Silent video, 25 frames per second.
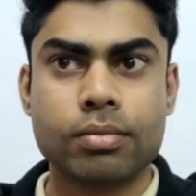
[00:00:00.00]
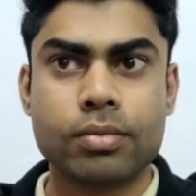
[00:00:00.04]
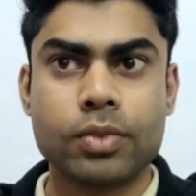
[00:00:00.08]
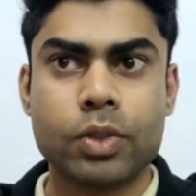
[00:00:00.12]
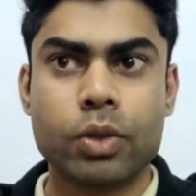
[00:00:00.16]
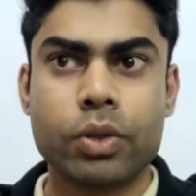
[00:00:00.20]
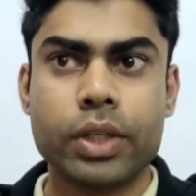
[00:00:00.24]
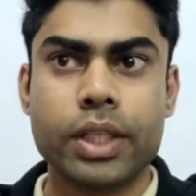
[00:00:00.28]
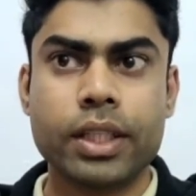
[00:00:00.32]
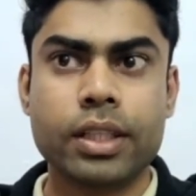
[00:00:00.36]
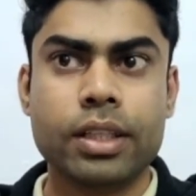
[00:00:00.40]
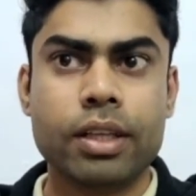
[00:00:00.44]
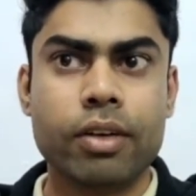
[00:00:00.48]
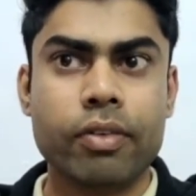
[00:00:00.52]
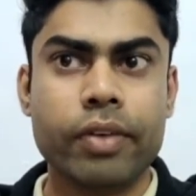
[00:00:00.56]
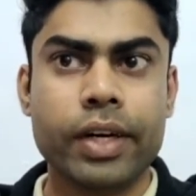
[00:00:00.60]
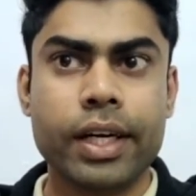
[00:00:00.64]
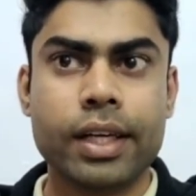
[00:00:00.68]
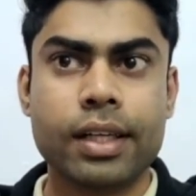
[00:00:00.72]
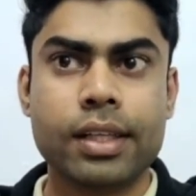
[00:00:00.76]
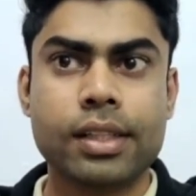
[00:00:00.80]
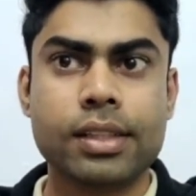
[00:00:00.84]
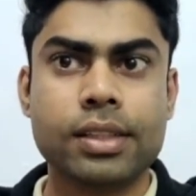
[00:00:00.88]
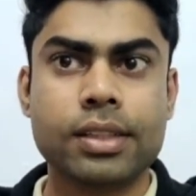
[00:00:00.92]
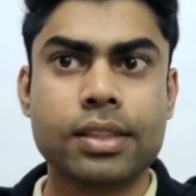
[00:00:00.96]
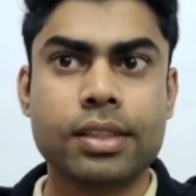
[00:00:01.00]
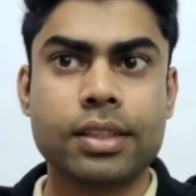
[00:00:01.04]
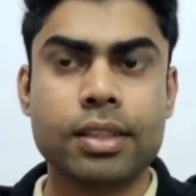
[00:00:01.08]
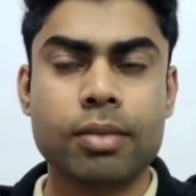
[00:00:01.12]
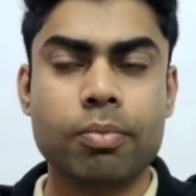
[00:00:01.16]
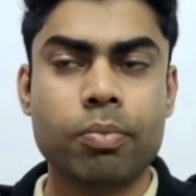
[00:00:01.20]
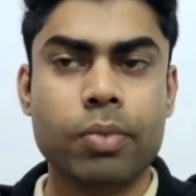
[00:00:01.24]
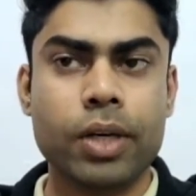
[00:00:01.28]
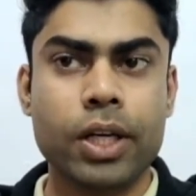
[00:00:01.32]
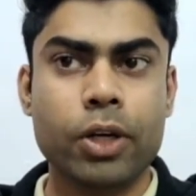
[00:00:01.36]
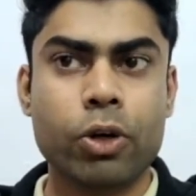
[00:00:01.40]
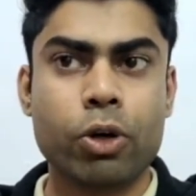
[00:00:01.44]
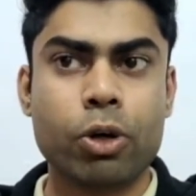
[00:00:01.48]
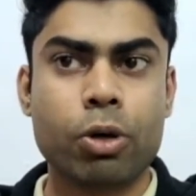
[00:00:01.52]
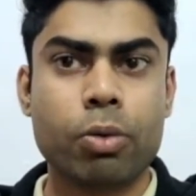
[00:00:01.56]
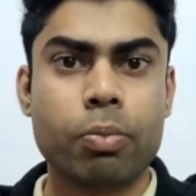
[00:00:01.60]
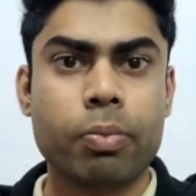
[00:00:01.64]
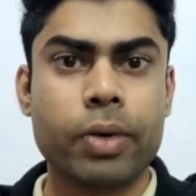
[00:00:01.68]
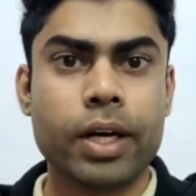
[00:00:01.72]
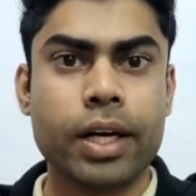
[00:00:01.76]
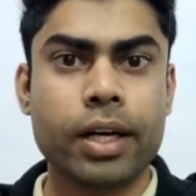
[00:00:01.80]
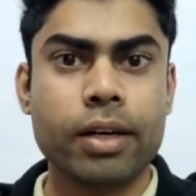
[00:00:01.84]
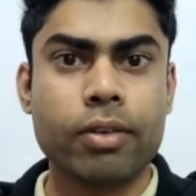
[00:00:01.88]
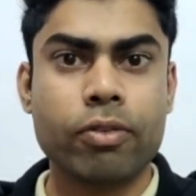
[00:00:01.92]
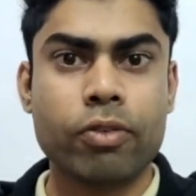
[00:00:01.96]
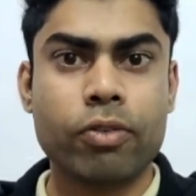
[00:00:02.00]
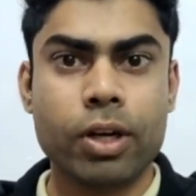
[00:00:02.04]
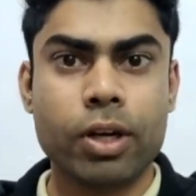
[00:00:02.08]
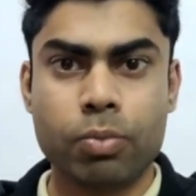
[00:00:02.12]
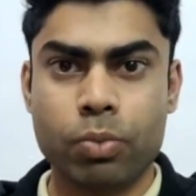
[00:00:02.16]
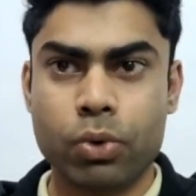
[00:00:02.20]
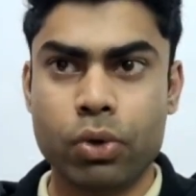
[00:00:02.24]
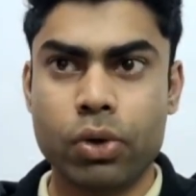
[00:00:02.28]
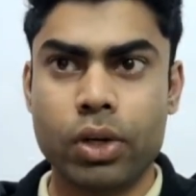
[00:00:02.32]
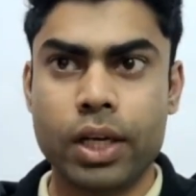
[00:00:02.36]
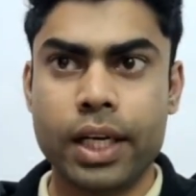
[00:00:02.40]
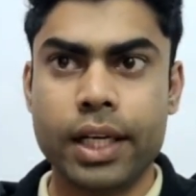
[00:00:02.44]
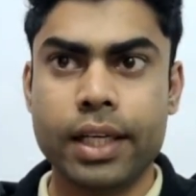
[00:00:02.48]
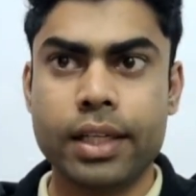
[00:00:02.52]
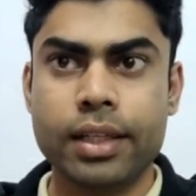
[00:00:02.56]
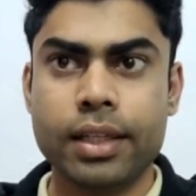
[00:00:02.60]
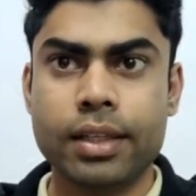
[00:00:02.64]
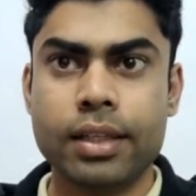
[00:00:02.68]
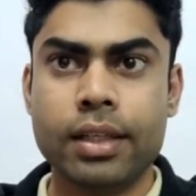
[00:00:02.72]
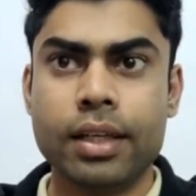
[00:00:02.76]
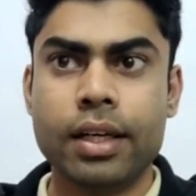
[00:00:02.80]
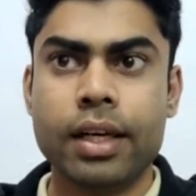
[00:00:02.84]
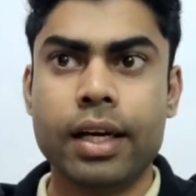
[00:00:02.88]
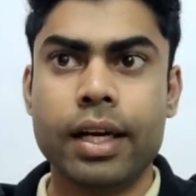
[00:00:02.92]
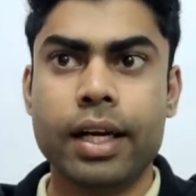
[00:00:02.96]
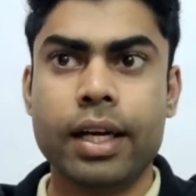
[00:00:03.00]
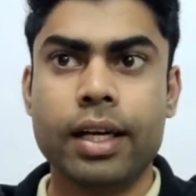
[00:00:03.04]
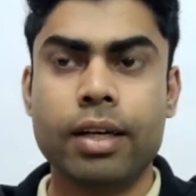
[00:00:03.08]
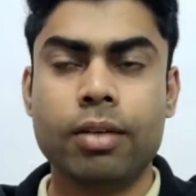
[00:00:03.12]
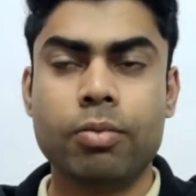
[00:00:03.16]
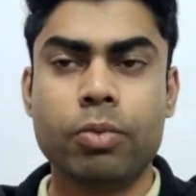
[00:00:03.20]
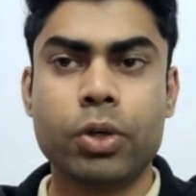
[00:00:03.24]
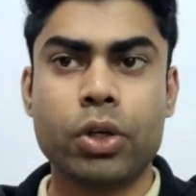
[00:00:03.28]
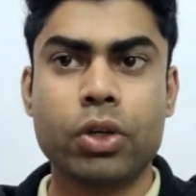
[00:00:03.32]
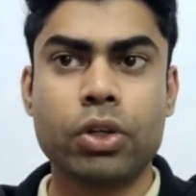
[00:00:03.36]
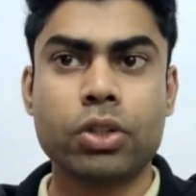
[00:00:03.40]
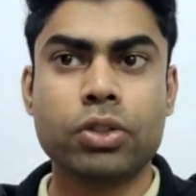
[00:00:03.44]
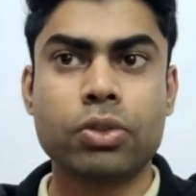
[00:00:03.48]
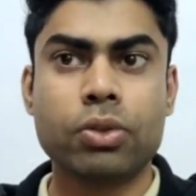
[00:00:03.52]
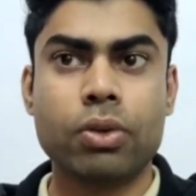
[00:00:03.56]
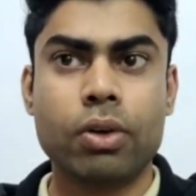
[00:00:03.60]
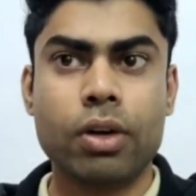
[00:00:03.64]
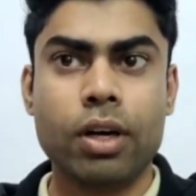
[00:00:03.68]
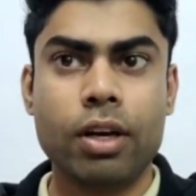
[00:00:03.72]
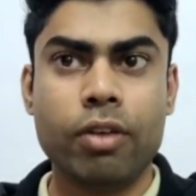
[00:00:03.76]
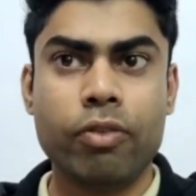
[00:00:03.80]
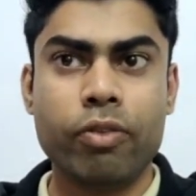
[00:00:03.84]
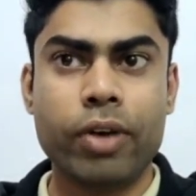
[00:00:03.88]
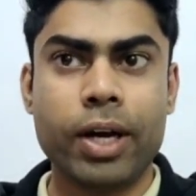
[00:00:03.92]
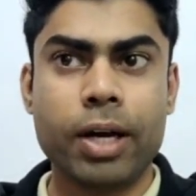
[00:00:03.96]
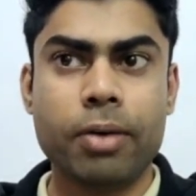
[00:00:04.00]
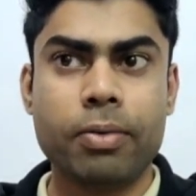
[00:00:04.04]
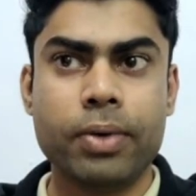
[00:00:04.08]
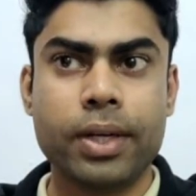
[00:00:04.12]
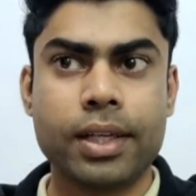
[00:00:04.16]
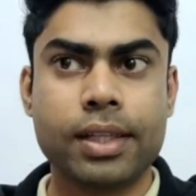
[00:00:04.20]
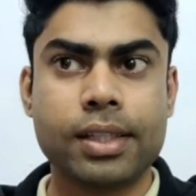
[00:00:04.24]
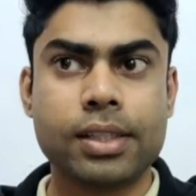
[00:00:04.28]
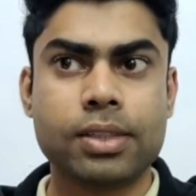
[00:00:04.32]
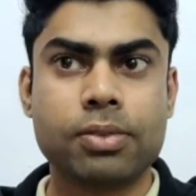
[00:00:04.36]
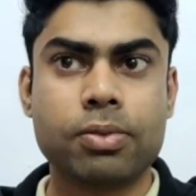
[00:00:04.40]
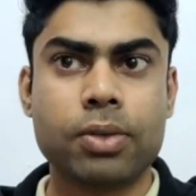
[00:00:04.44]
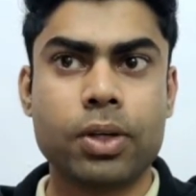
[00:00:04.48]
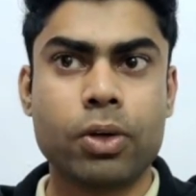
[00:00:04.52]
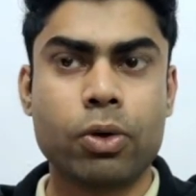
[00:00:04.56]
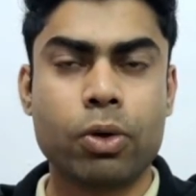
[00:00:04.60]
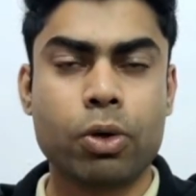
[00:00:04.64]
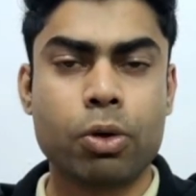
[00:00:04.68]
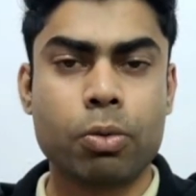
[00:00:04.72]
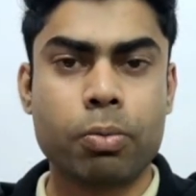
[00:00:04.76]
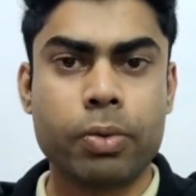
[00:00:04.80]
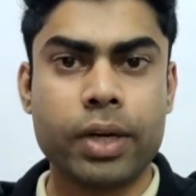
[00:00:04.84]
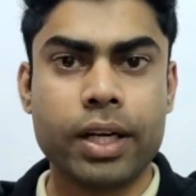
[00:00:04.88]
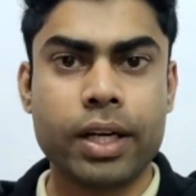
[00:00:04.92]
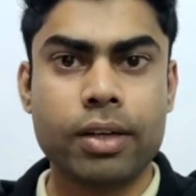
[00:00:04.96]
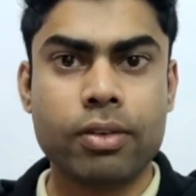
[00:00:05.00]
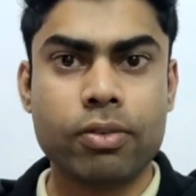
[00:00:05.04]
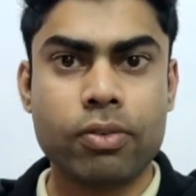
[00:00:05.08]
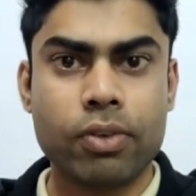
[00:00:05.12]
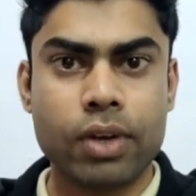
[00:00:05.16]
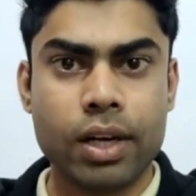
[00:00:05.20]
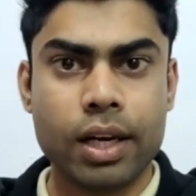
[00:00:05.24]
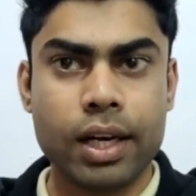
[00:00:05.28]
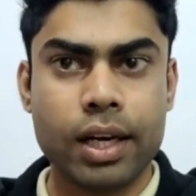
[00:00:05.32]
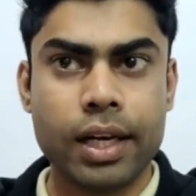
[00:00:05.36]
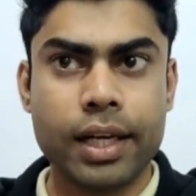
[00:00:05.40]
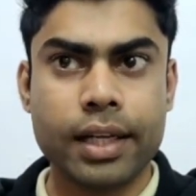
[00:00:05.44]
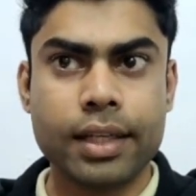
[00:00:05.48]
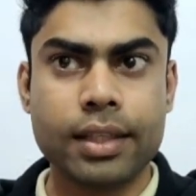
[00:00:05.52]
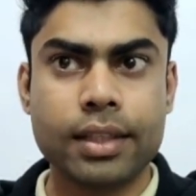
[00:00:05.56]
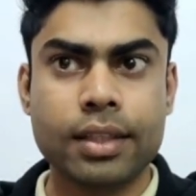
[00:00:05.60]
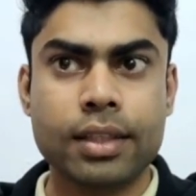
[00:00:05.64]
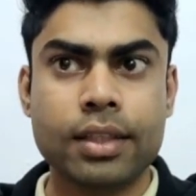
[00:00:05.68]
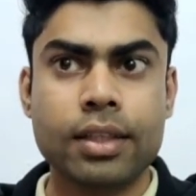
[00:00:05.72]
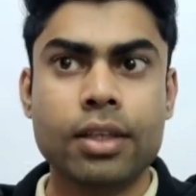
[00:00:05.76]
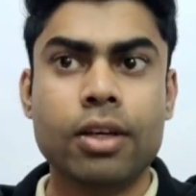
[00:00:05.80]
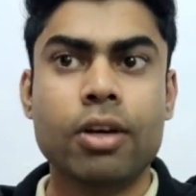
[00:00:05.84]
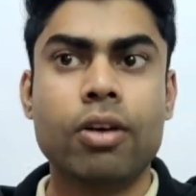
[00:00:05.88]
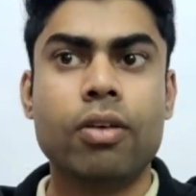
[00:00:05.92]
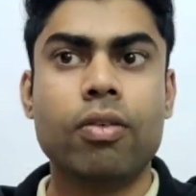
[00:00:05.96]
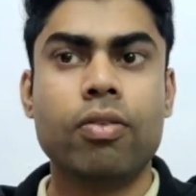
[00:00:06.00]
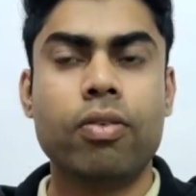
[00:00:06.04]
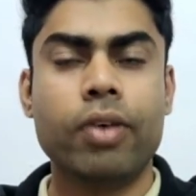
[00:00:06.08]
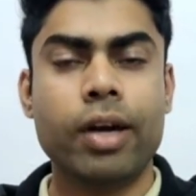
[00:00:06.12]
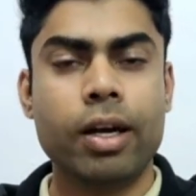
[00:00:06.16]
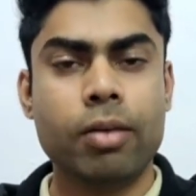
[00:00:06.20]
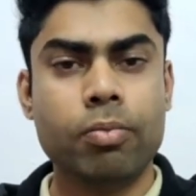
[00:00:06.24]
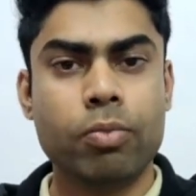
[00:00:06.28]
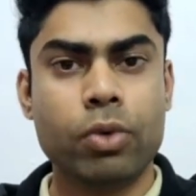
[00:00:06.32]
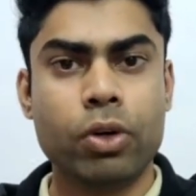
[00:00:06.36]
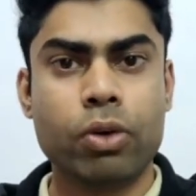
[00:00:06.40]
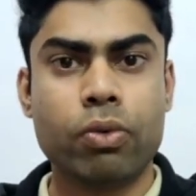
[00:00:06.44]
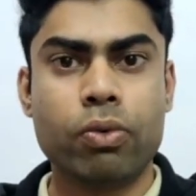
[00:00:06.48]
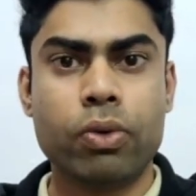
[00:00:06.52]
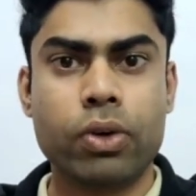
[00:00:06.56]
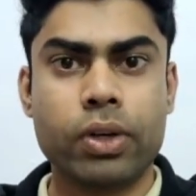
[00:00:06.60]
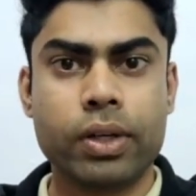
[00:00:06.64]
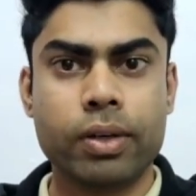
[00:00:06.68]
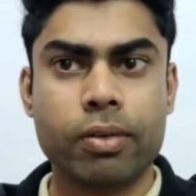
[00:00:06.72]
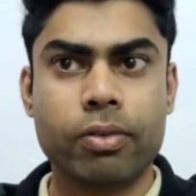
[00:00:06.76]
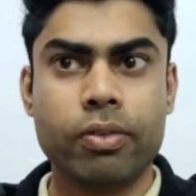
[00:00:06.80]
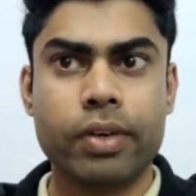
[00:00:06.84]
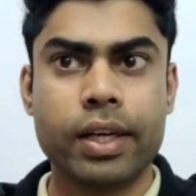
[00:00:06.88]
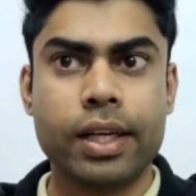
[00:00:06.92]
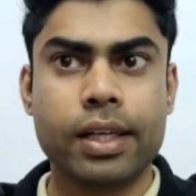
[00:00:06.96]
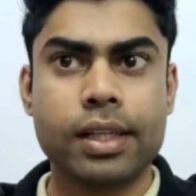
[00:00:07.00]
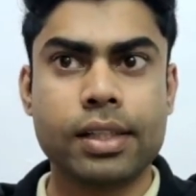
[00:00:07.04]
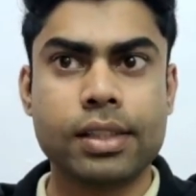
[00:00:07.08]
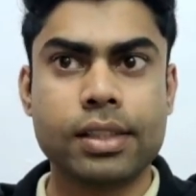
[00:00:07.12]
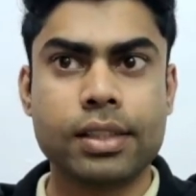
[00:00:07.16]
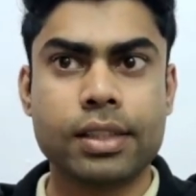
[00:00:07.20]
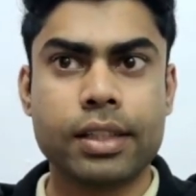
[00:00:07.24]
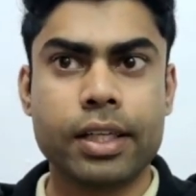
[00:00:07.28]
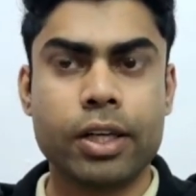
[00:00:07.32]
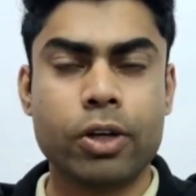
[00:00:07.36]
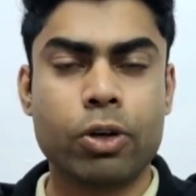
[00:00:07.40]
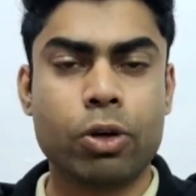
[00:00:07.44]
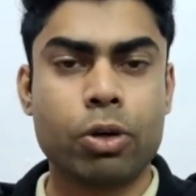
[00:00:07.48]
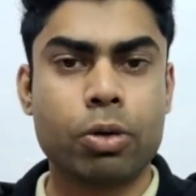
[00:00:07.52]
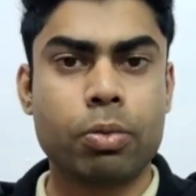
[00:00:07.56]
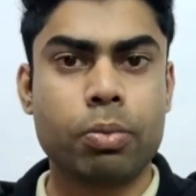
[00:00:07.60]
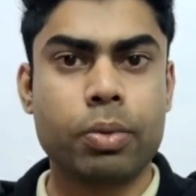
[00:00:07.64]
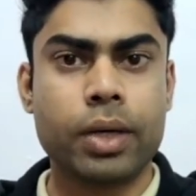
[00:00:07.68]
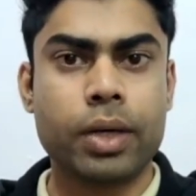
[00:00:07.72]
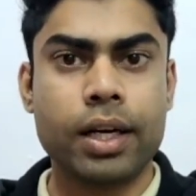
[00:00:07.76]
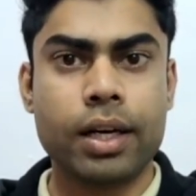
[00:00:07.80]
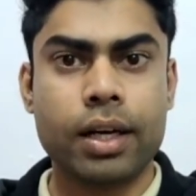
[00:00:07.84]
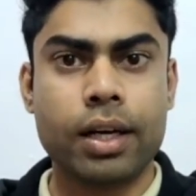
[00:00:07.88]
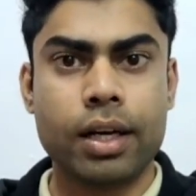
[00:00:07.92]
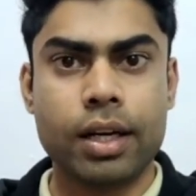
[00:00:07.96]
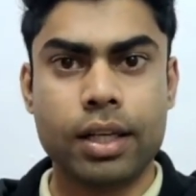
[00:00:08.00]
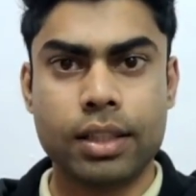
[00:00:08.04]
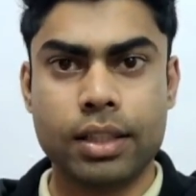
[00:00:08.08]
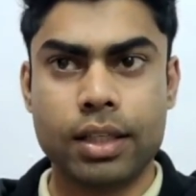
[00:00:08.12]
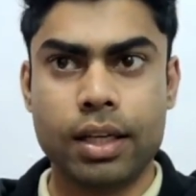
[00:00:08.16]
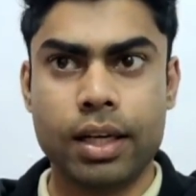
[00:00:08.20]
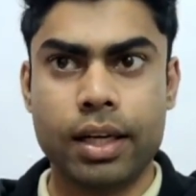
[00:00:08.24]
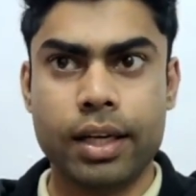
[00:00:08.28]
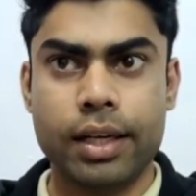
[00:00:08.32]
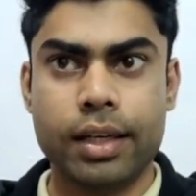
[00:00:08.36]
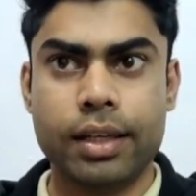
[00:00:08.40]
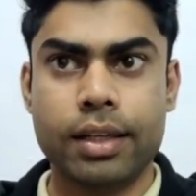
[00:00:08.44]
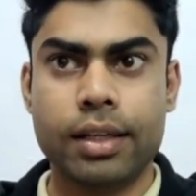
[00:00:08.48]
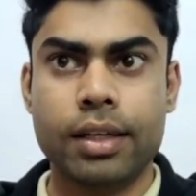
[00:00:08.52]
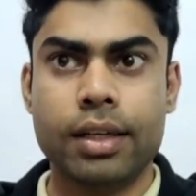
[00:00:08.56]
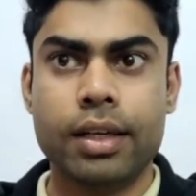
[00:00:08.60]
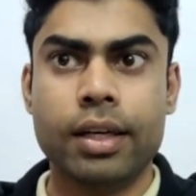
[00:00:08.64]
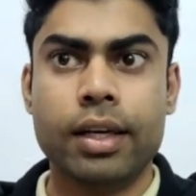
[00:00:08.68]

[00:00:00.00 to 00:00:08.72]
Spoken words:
Okay, the vehicles simply occupy one more lane, and because only 5 vehicles were occupying one lane, 5 more vehicles can occupy another lane.